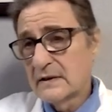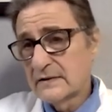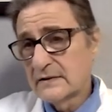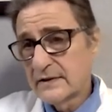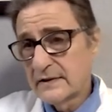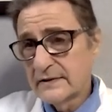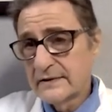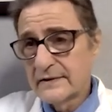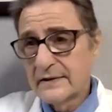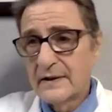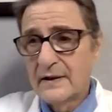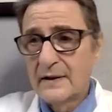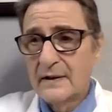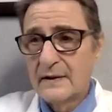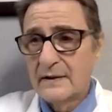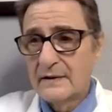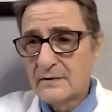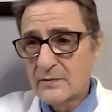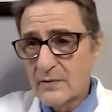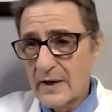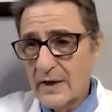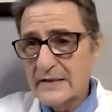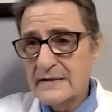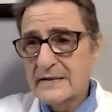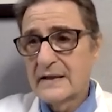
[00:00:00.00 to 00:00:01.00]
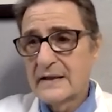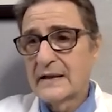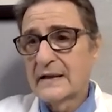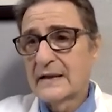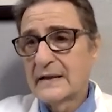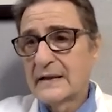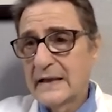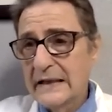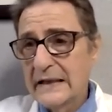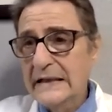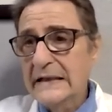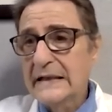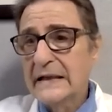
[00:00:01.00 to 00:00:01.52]
such as dressing
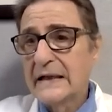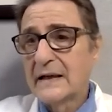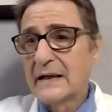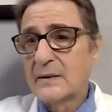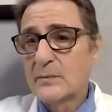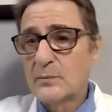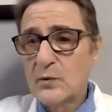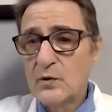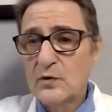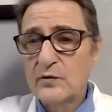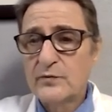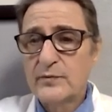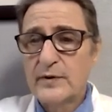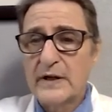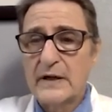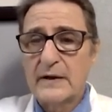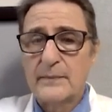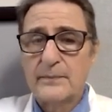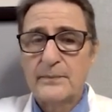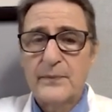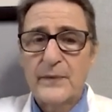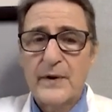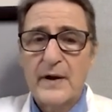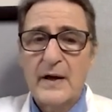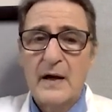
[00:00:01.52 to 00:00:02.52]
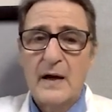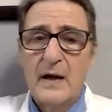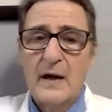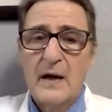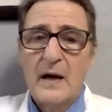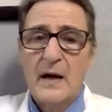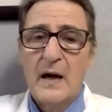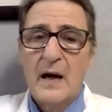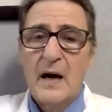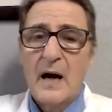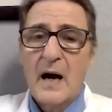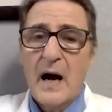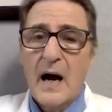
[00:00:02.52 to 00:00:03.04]
and eating and moving.
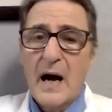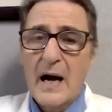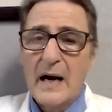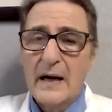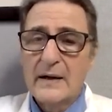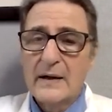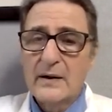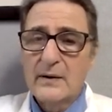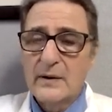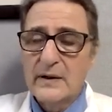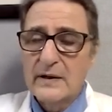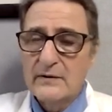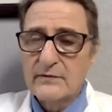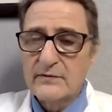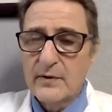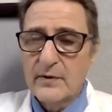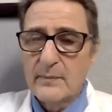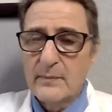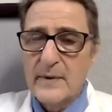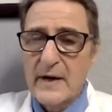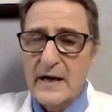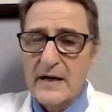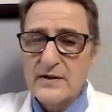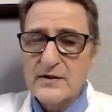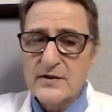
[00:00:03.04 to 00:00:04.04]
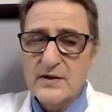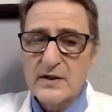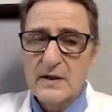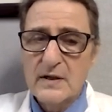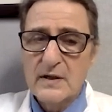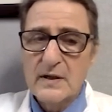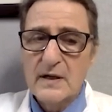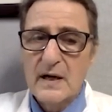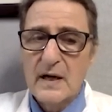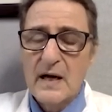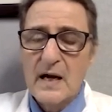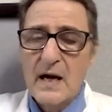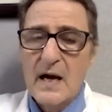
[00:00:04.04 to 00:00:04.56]
Higher
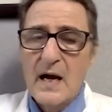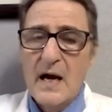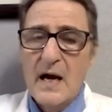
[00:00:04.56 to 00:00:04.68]
inflammation